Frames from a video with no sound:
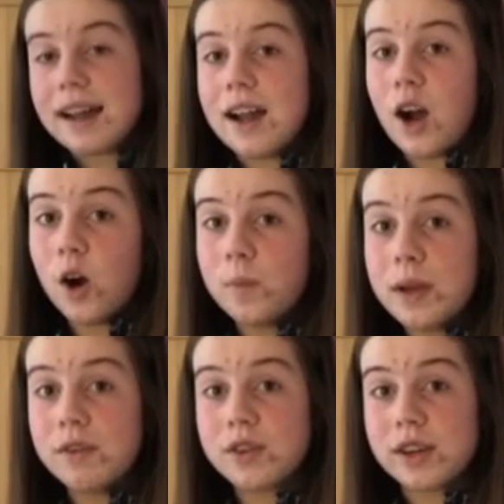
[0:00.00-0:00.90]
I hope you
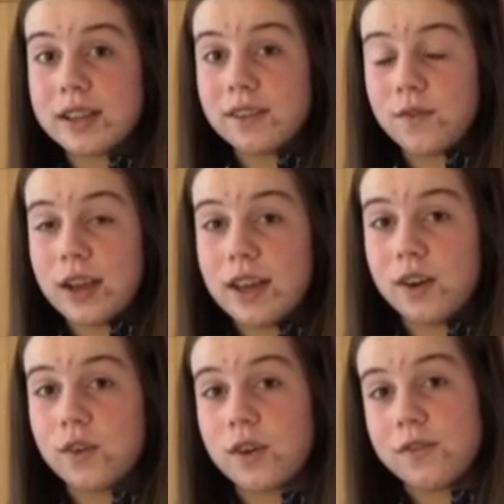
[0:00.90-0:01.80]
enjoyed this video
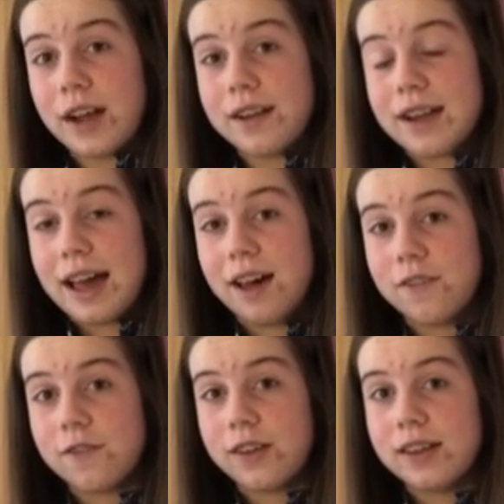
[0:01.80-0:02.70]
or found it
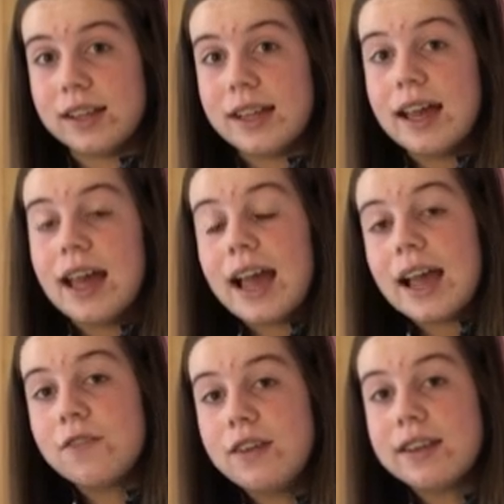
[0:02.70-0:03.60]
helpful.
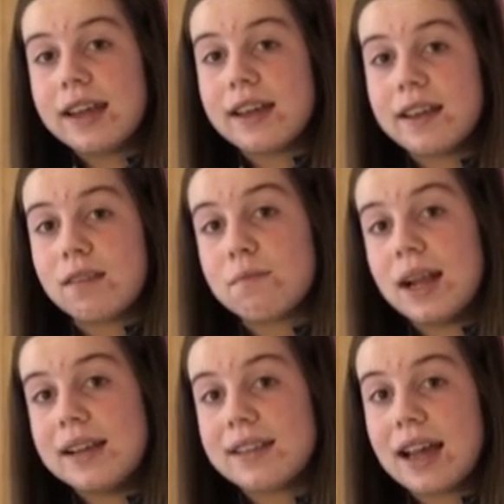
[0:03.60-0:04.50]
If you did,
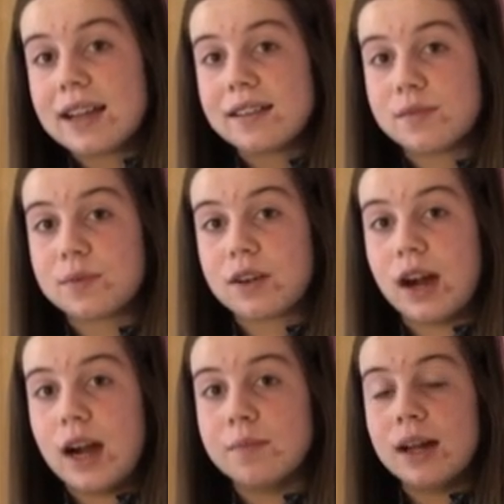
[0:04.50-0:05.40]
please like and
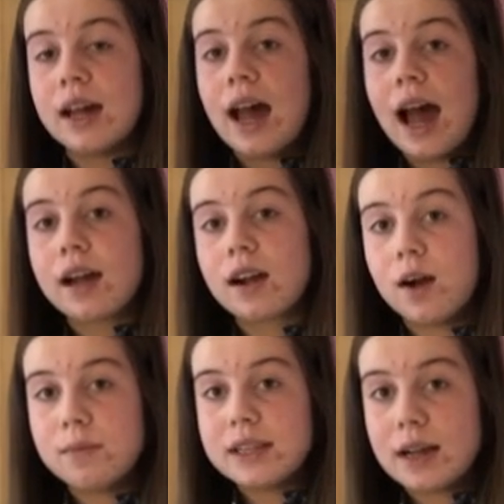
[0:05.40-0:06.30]
subscribe and
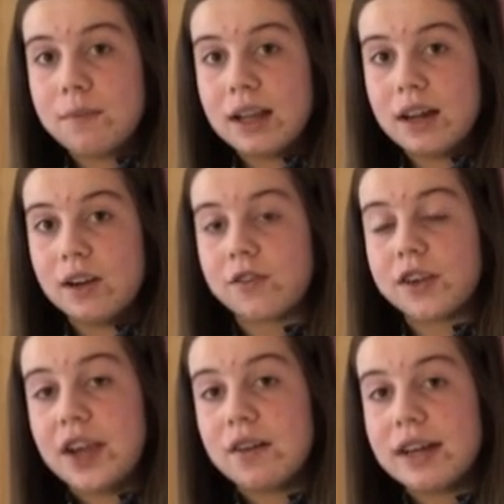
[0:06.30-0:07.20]
comment down below for
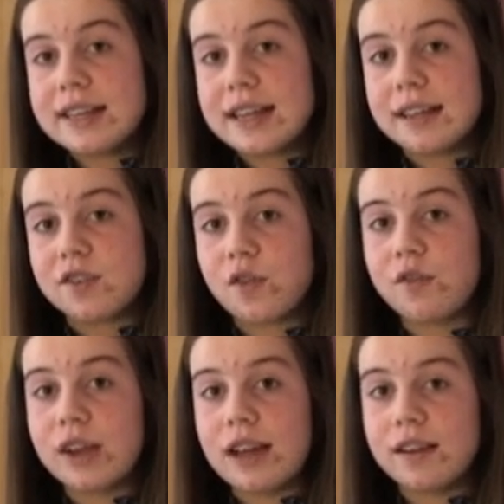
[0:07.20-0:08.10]
new ideas for
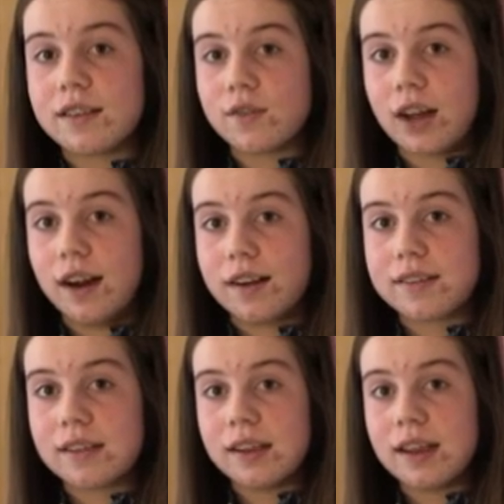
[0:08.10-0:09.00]
videos or
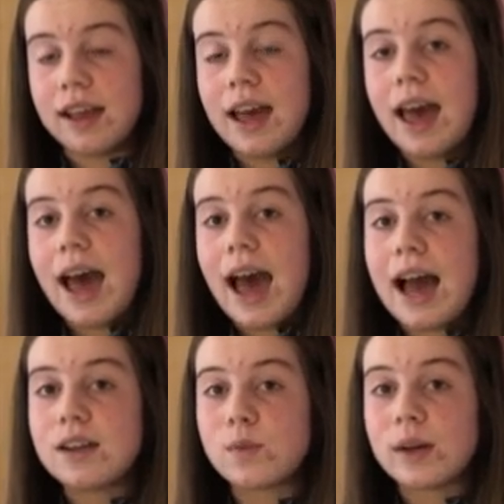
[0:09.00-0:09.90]
vlogs.
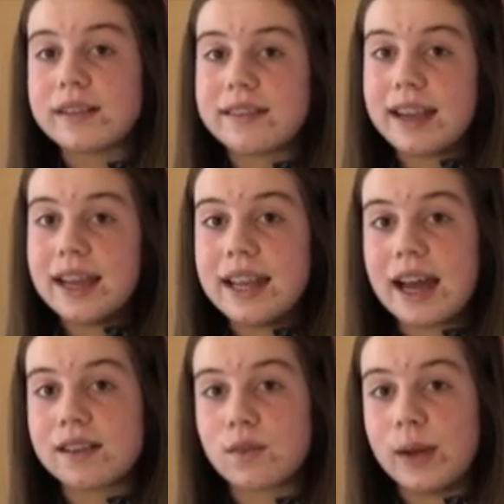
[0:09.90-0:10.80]
And we'll see you
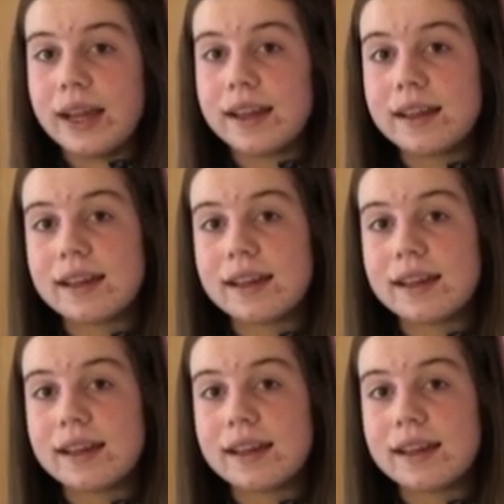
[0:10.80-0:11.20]
next week.